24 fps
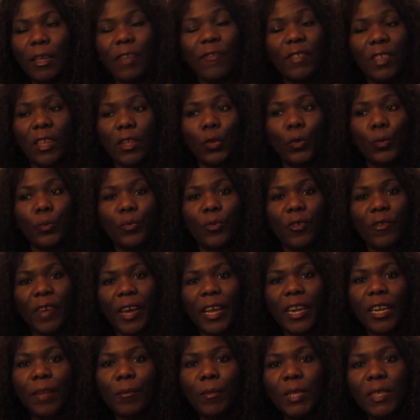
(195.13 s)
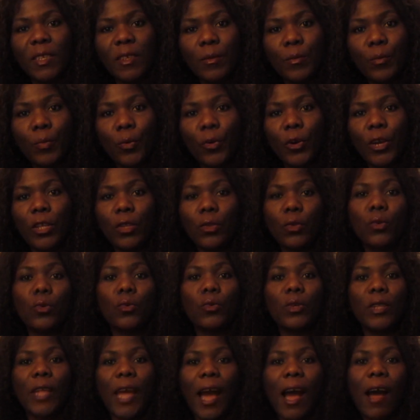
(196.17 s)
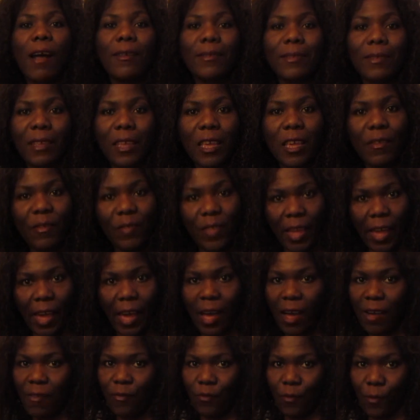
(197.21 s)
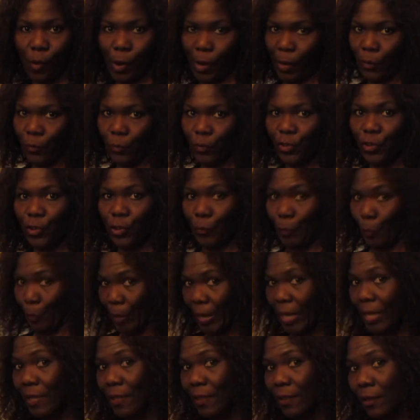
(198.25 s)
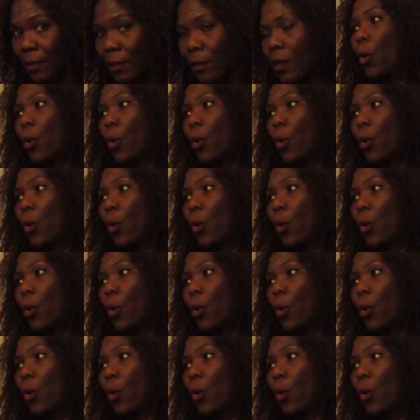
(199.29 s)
If they don't provide a meeting point, you could ask if they have one, which you missed.